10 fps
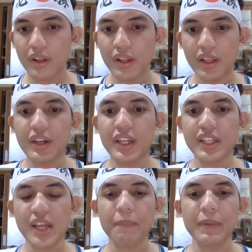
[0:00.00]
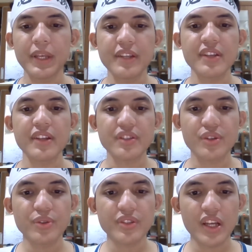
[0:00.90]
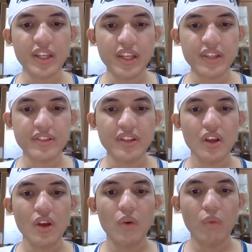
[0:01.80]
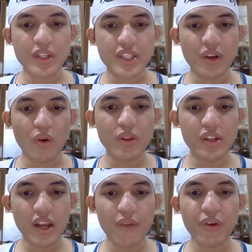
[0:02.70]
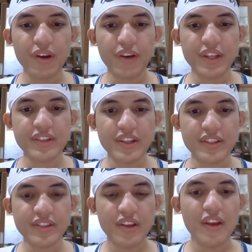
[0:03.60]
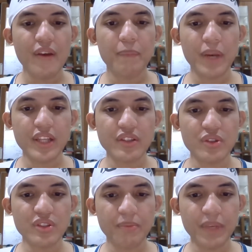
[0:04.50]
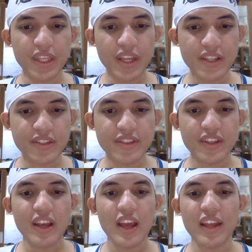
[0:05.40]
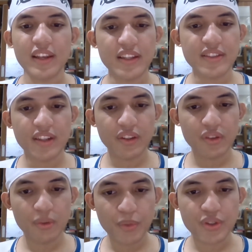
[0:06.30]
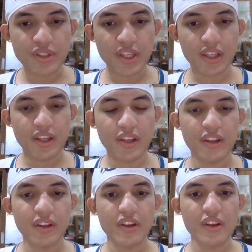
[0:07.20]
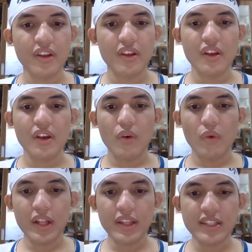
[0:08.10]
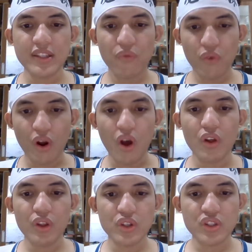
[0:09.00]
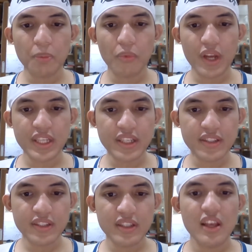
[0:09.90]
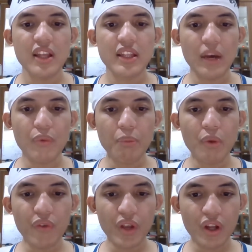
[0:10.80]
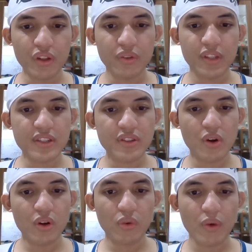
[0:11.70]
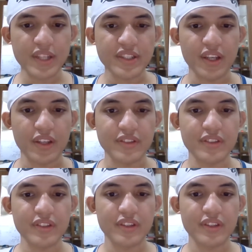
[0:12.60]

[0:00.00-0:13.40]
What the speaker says: Learning Japanese and school studies, watching older F1 races, playing social medias, and listening to music. Well, that's it for all YouTube questions. Now we're moving on to Discord questions.